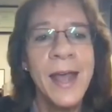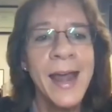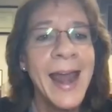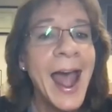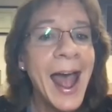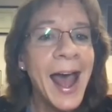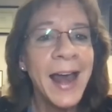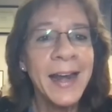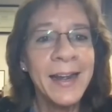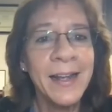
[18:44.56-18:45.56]
and
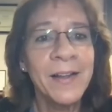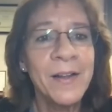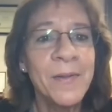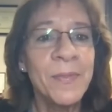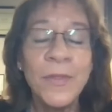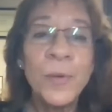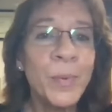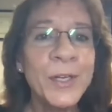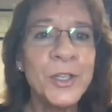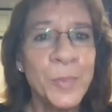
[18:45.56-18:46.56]
adding the
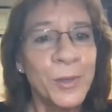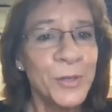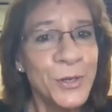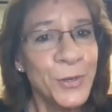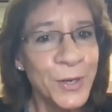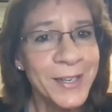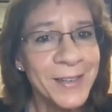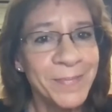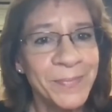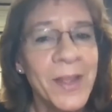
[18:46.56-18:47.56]
principles to it,
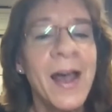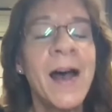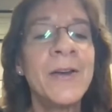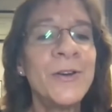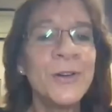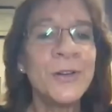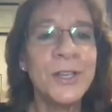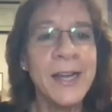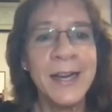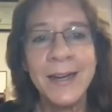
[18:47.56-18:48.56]

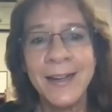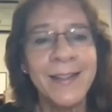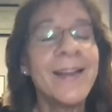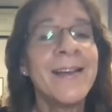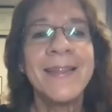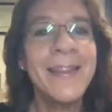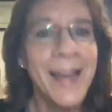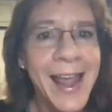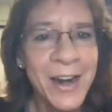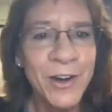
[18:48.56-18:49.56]
understanding
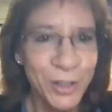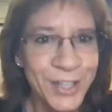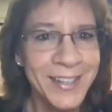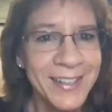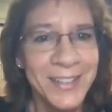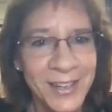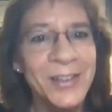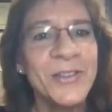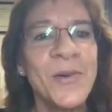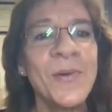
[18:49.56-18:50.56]
the energies.
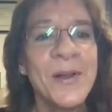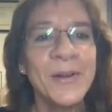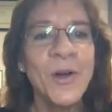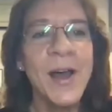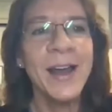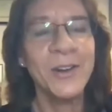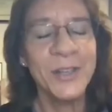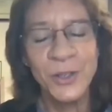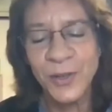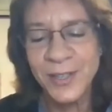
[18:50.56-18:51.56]
So go ahead,
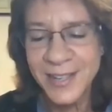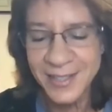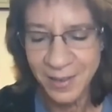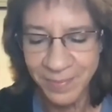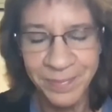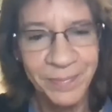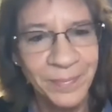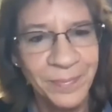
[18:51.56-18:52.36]
Chris, you were gonna say something.